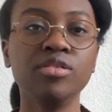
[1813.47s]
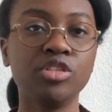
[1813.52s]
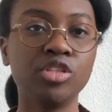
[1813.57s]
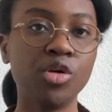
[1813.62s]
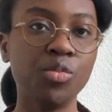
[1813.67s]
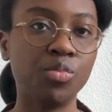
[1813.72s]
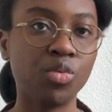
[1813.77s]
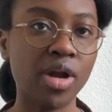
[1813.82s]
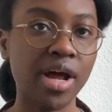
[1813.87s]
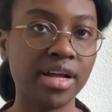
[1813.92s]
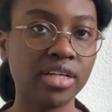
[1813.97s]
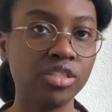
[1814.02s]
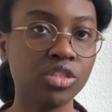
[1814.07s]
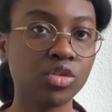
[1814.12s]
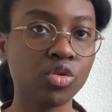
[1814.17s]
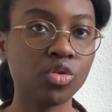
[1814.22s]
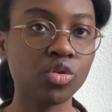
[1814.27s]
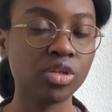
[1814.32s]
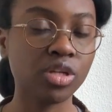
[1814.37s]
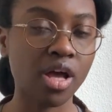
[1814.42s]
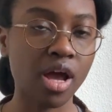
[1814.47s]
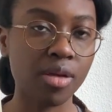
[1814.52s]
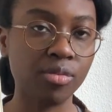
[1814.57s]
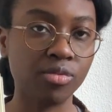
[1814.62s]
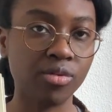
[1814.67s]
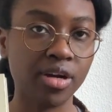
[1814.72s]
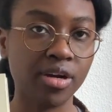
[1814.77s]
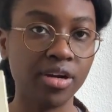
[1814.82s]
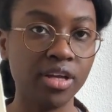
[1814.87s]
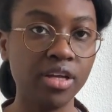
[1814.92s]
so practical
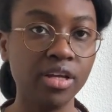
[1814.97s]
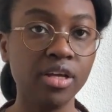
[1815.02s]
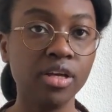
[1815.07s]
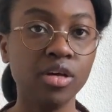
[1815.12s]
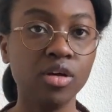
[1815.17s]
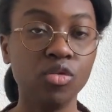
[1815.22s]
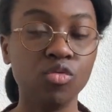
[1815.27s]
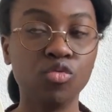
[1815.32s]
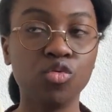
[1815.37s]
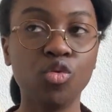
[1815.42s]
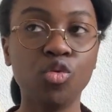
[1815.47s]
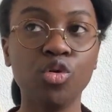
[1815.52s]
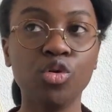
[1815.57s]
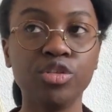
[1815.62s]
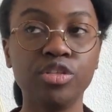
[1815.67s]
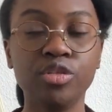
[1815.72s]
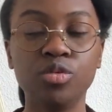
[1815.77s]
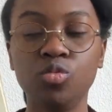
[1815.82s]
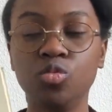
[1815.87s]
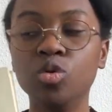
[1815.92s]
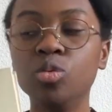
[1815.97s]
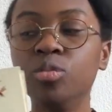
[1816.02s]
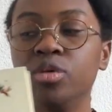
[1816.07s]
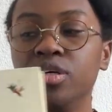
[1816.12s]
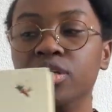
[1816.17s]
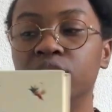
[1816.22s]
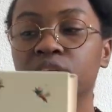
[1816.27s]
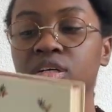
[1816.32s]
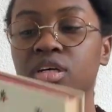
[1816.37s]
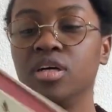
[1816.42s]
library for the
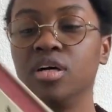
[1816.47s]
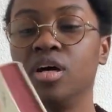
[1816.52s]
woman,